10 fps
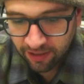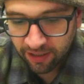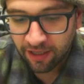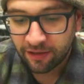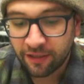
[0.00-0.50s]

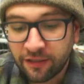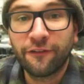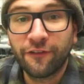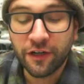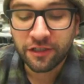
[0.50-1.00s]
This
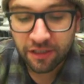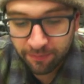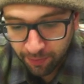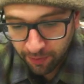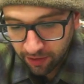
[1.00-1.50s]
first
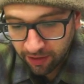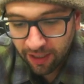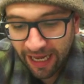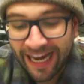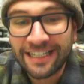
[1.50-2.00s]
book,
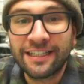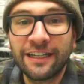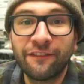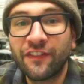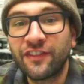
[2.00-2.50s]

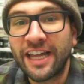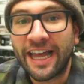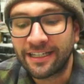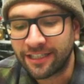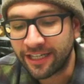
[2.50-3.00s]
1850
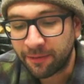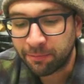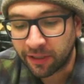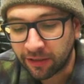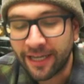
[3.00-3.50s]
antique
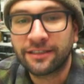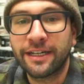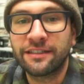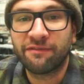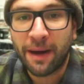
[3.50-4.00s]
book, Last
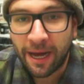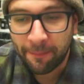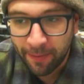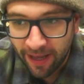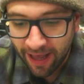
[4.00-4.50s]
Days of
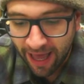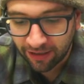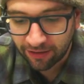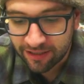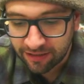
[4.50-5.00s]
Pompeii, had it
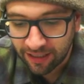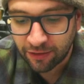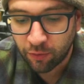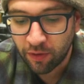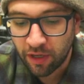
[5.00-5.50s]
listed at
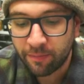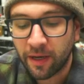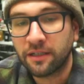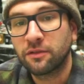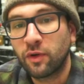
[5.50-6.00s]

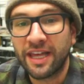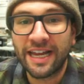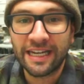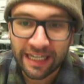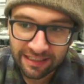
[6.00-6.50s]
$20 with
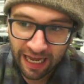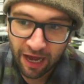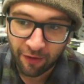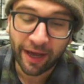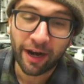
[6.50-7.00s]
a
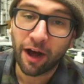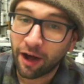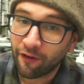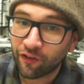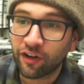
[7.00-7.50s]
discount. Got an
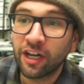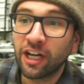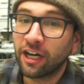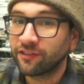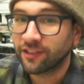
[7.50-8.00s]
offer
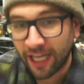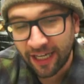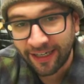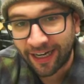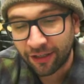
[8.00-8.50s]
of
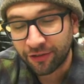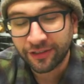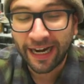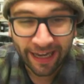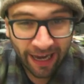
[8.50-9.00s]
$10.
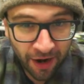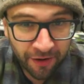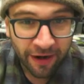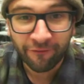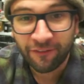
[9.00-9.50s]
I
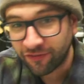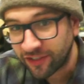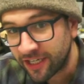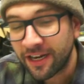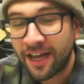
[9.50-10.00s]
countered at
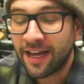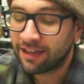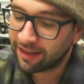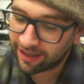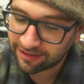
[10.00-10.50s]
$15.
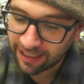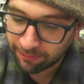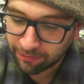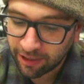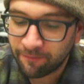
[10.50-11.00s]
They
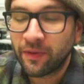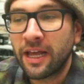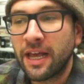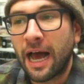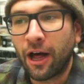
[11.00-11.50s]
accepted.
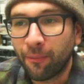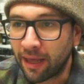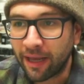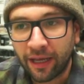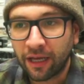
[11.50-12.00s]
I'll
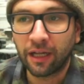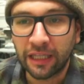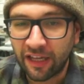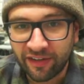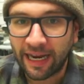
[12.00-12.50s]
make
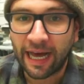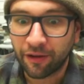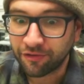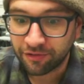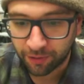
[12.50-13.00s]

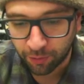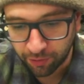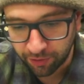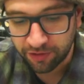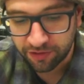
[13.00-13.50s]
$11.25
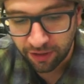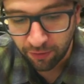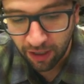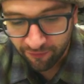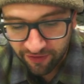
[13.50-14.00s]
or so
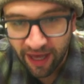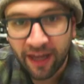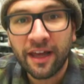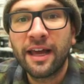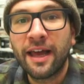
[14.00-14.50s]
off of that.